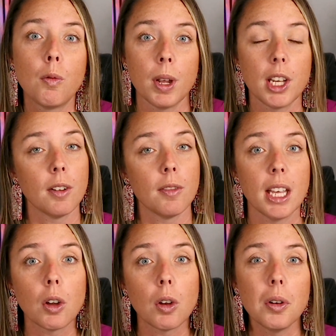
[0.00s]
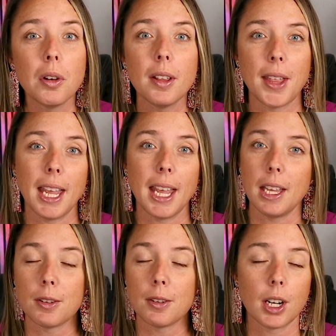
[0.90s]
with your vehicle, they
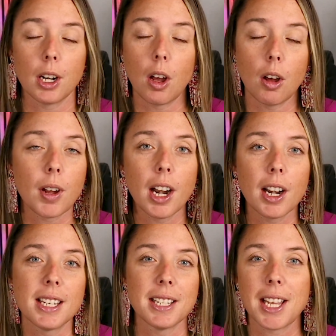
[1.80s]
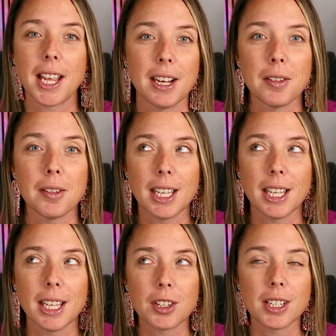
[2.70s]
use their golf carts, and it's kind of
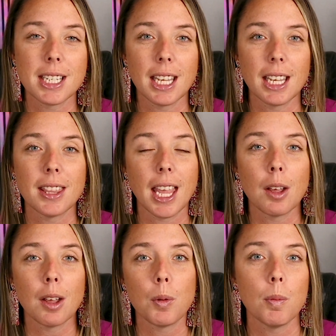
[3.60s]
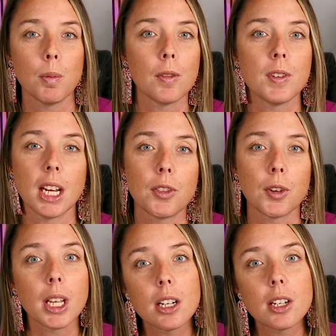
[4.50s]
an interesting thing. When we moved
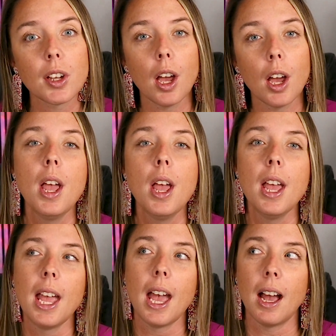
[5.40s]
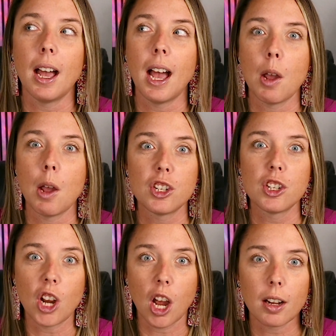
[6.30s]
here 3 years ago, I
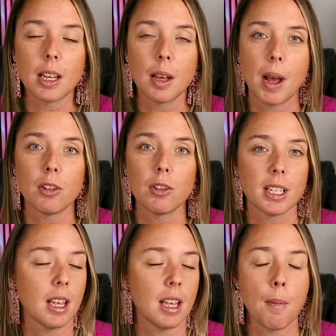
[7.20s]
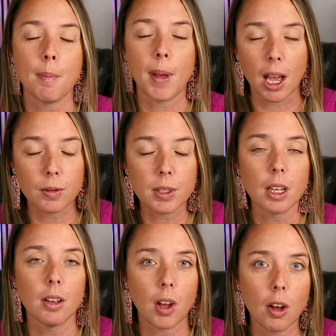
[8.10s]
was shocked about just the
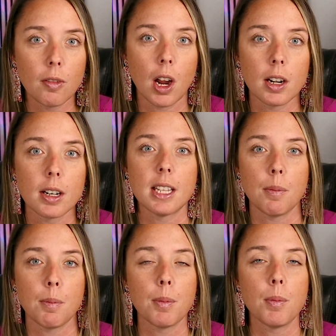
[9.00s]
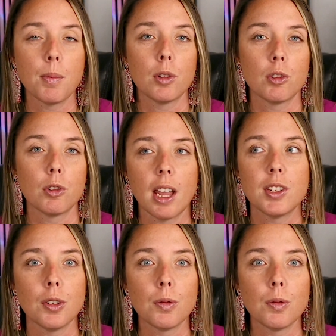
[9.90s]
amount of golf carts that people drive